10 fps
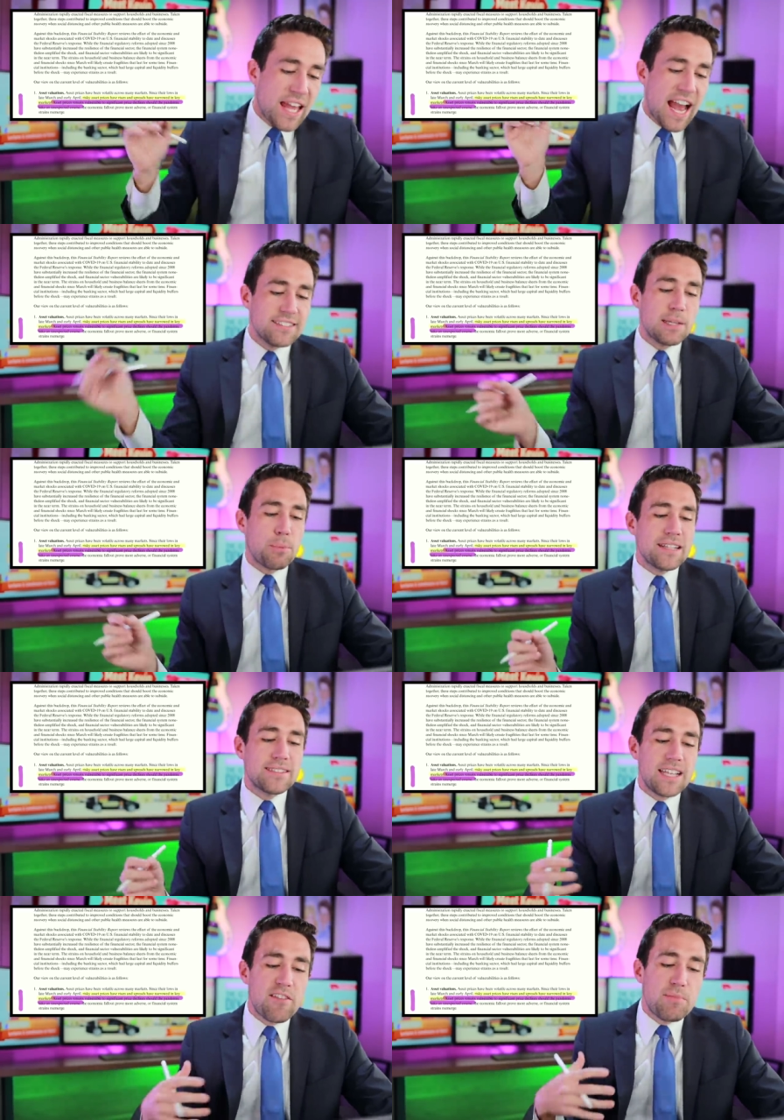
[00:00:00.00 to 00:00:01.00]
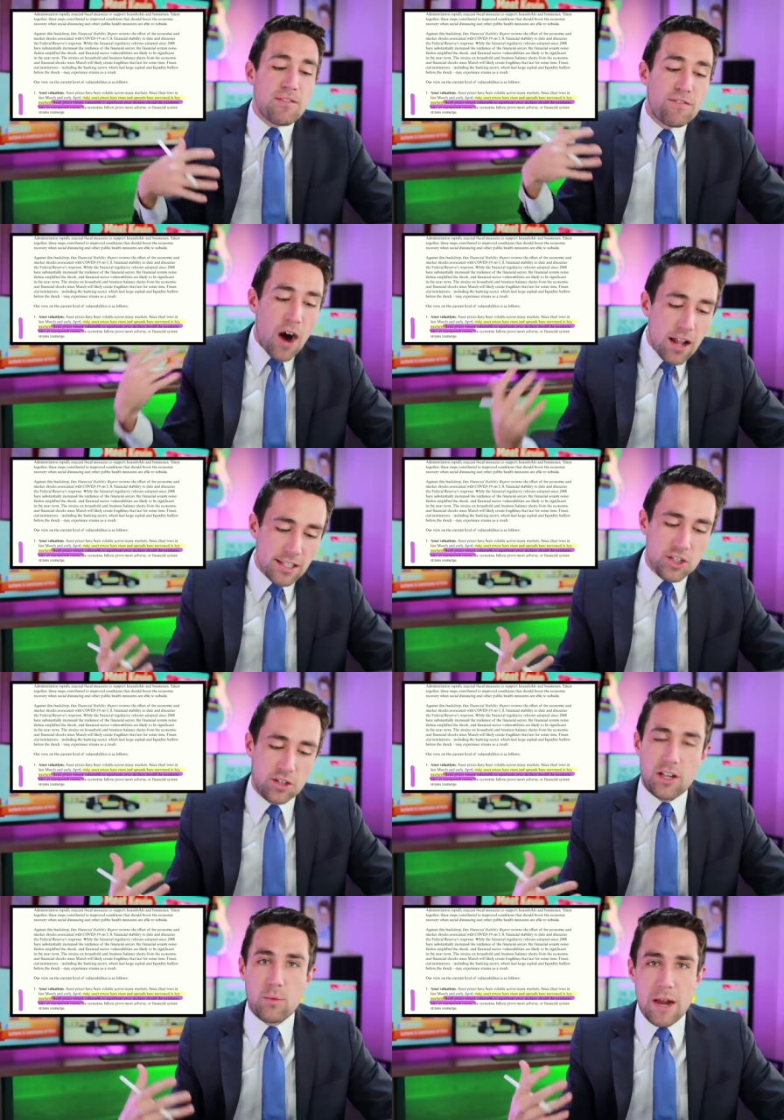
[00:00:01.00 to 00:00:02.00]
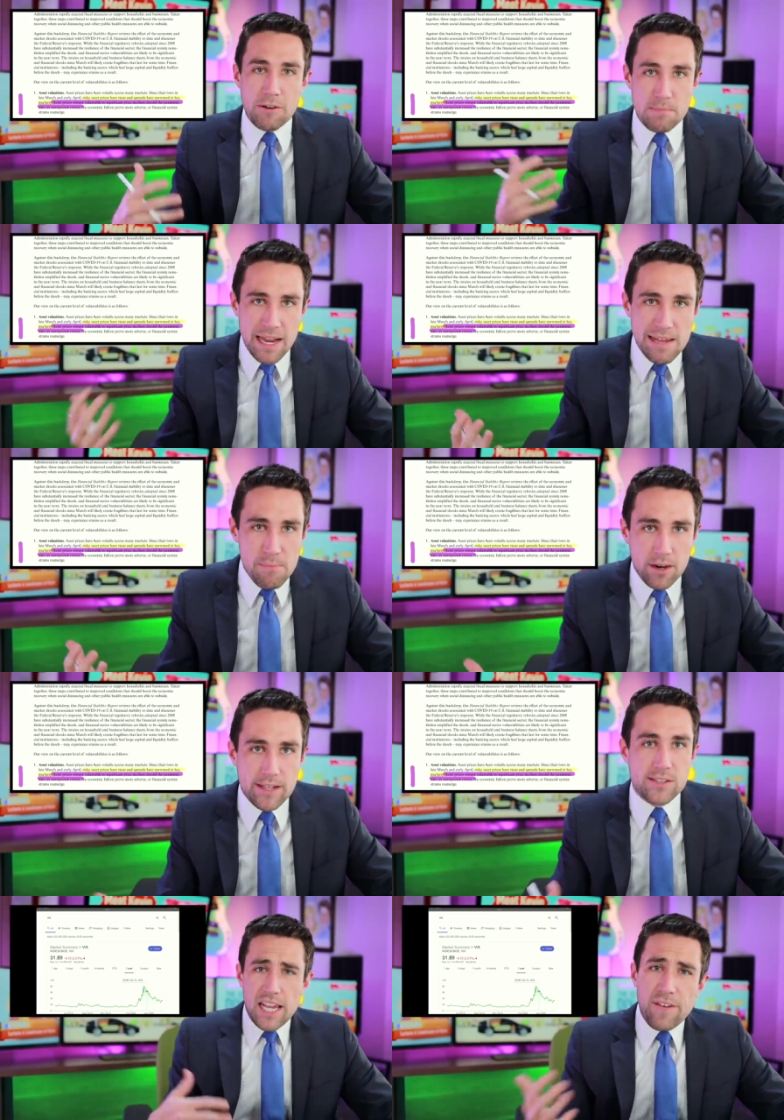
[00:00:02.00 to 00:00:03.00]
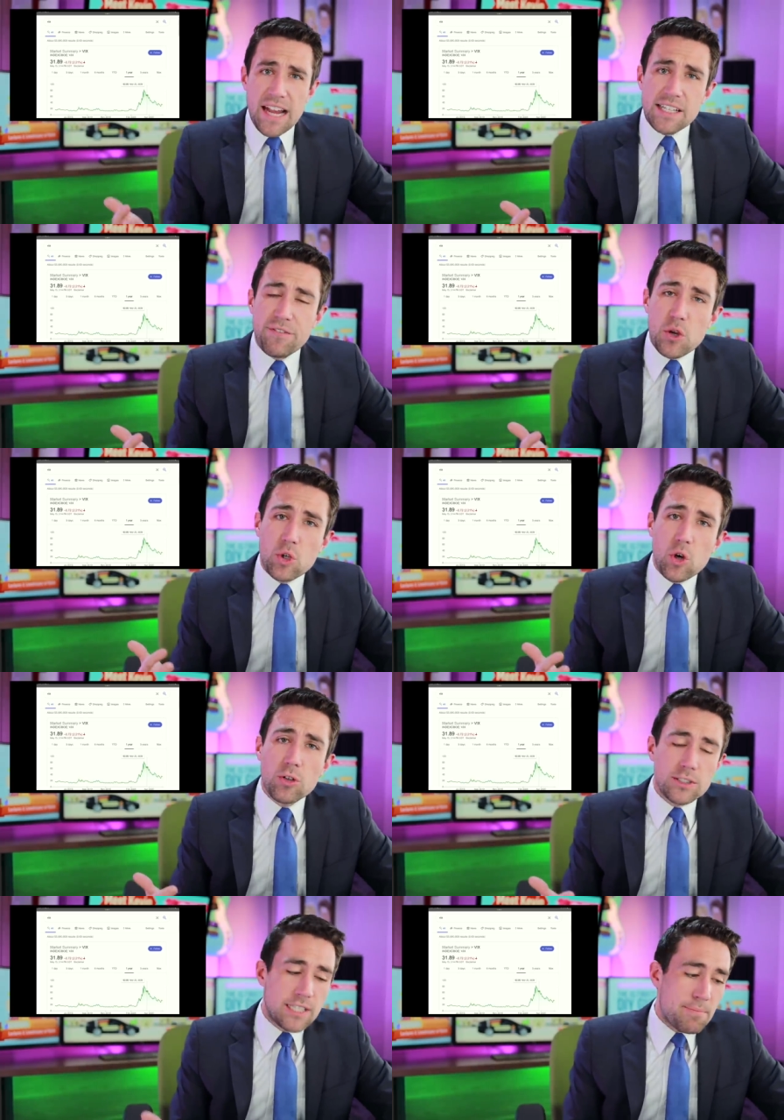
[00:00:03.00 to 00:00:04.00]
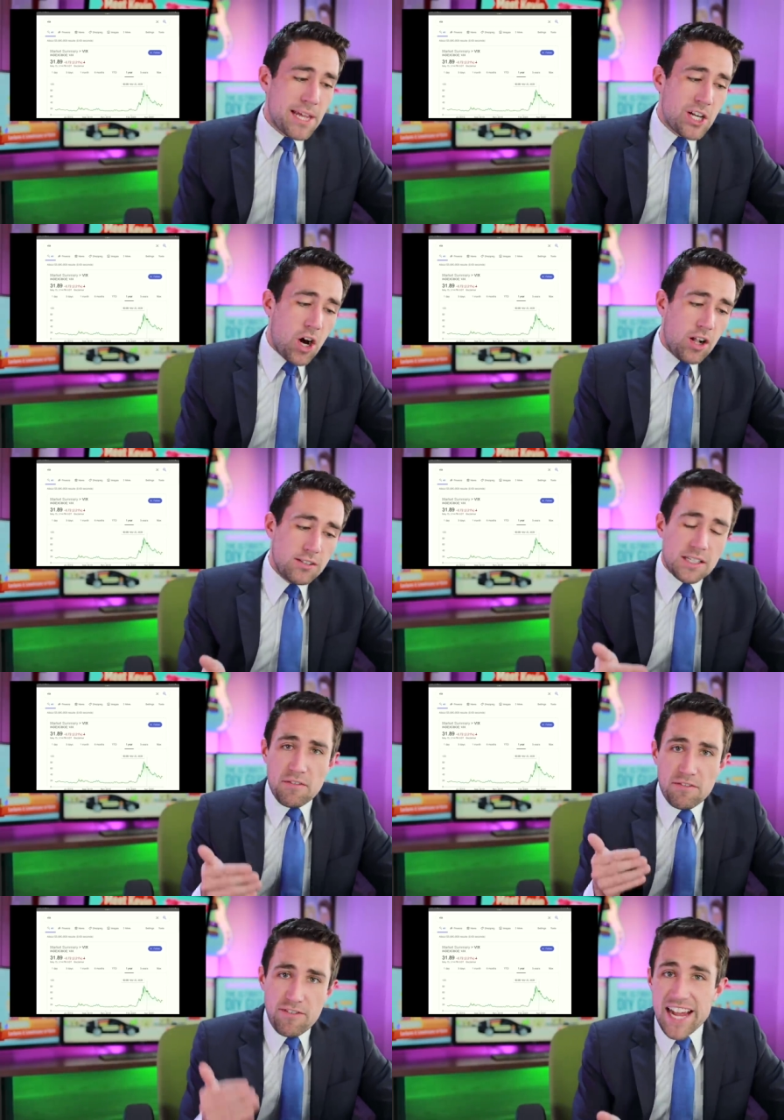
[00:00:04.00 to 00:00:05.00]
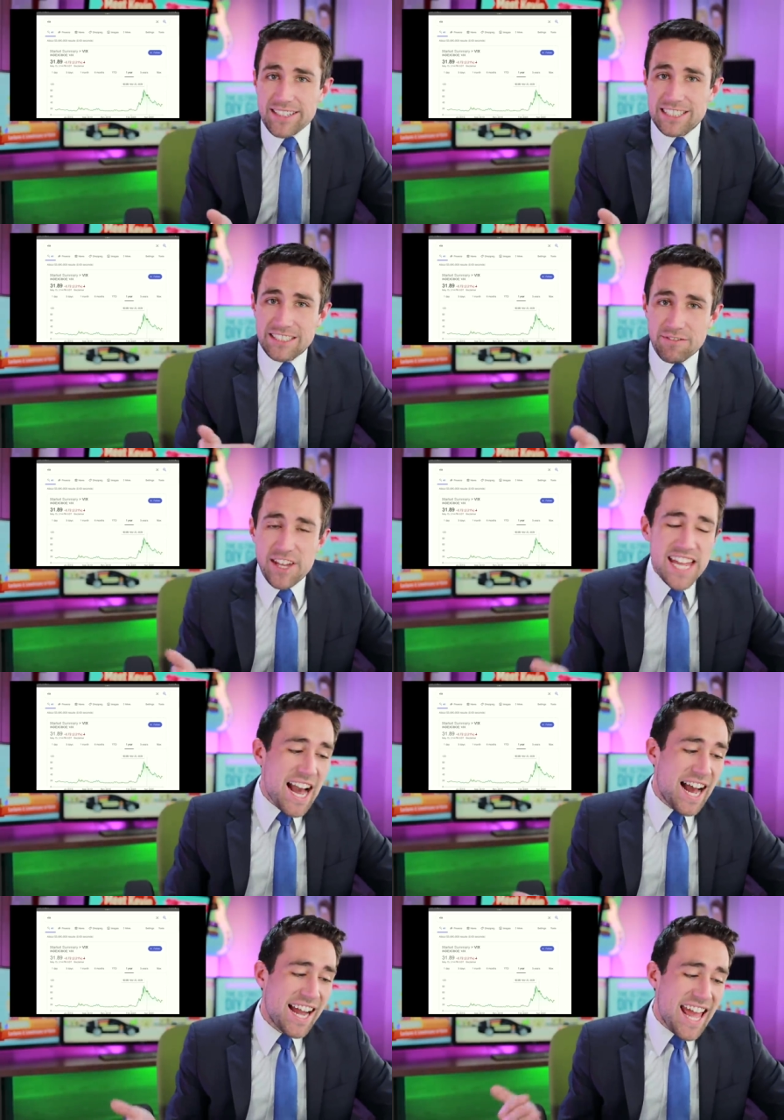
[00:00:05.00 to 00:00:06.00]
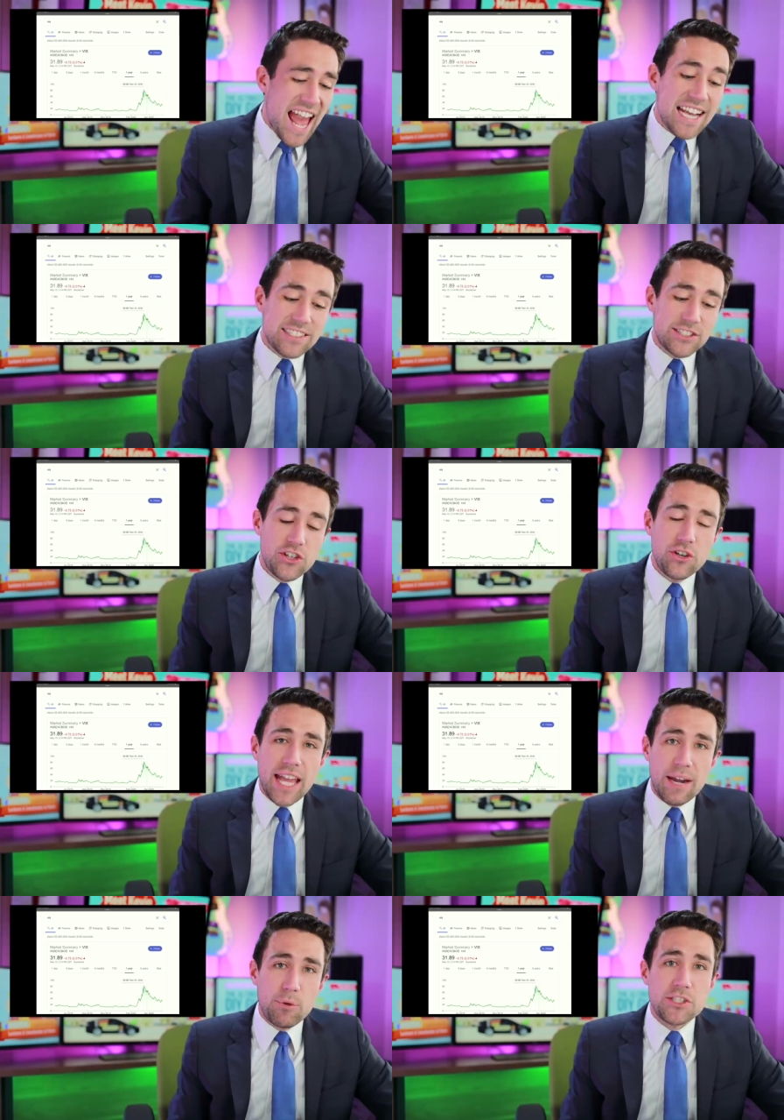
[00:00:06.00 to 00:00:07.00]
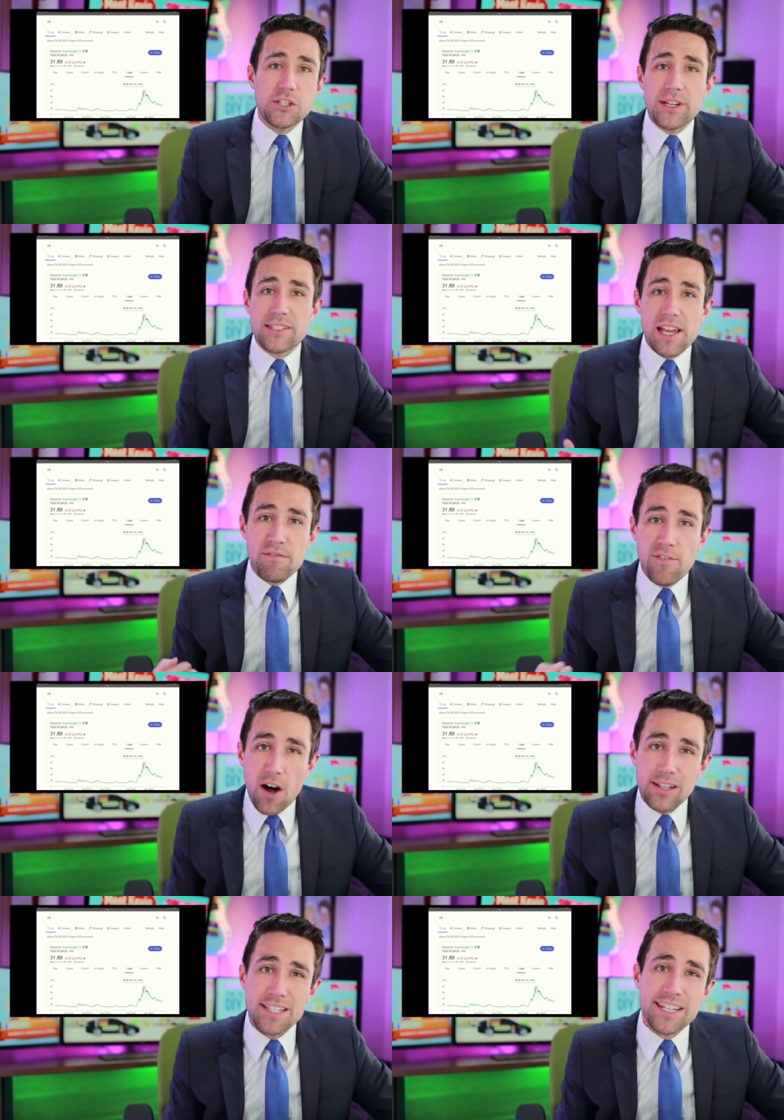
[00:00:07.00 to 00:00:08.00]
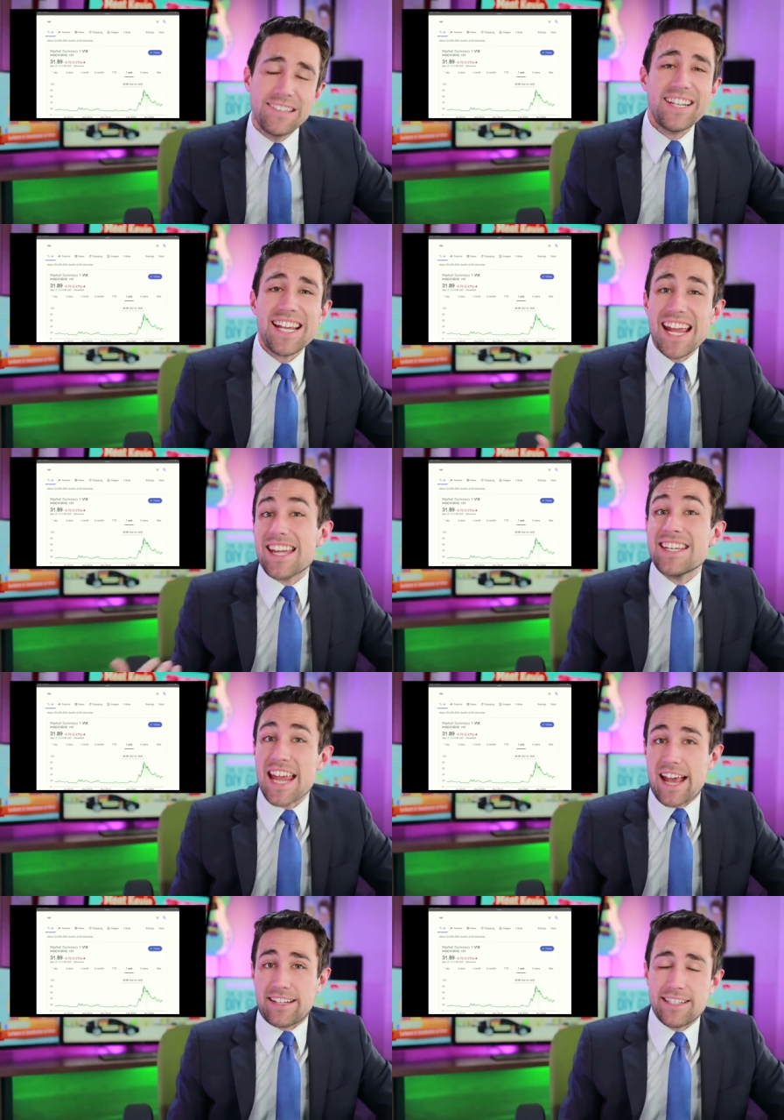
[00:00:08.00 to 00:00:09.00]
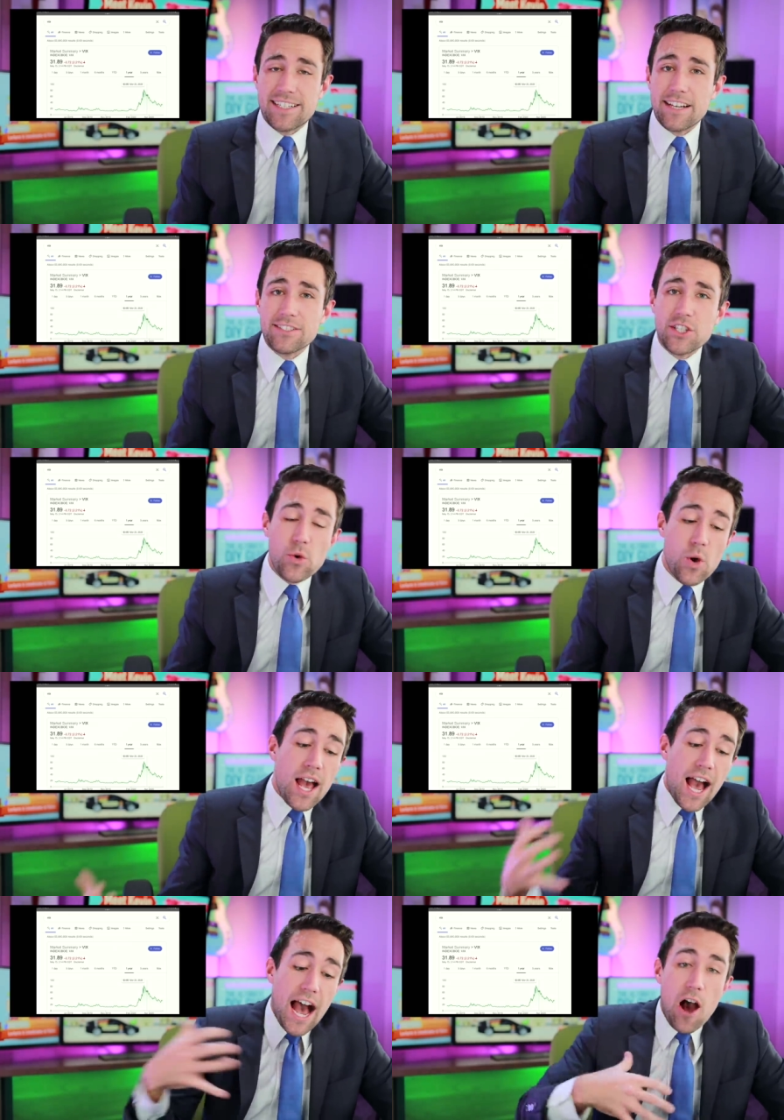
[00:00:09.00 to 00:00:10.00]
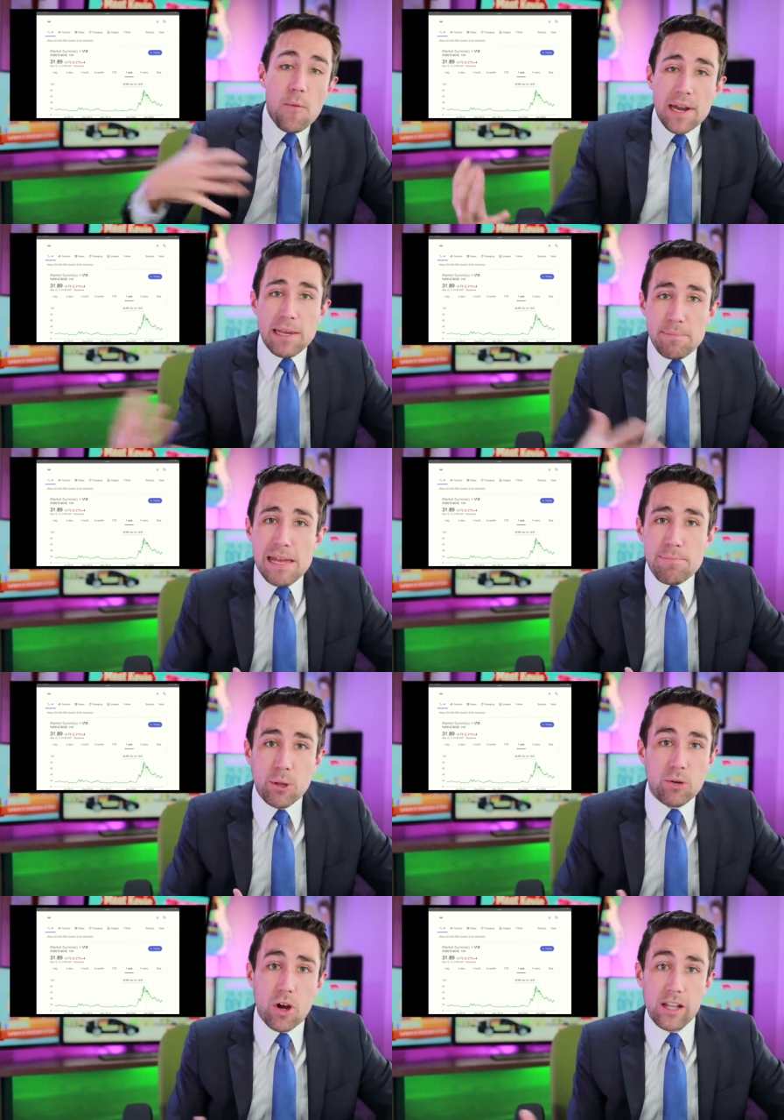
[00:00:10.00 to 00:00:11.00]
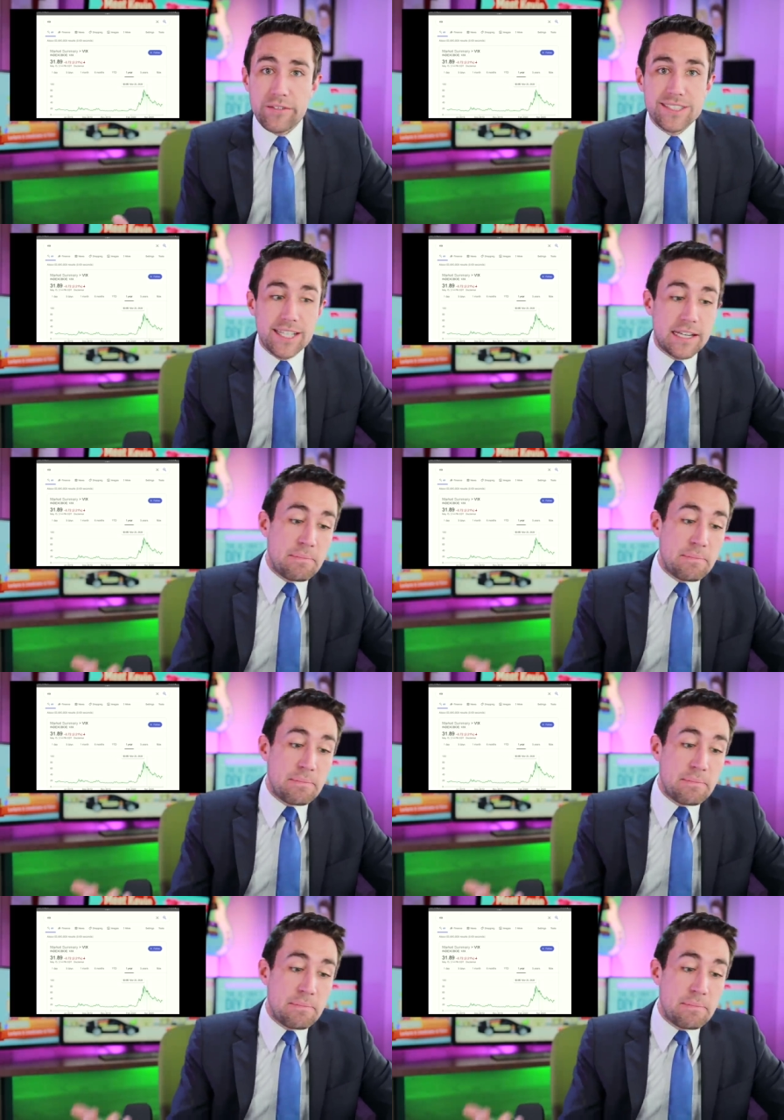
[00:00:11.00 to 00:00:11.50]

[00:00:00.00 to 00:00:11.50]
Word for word: Asset prices have been volatile around many markets. In fact, if you Google something called VIX, V-I-X, you'll get what's known as a volatility index. It tells you how many people are all of a sudden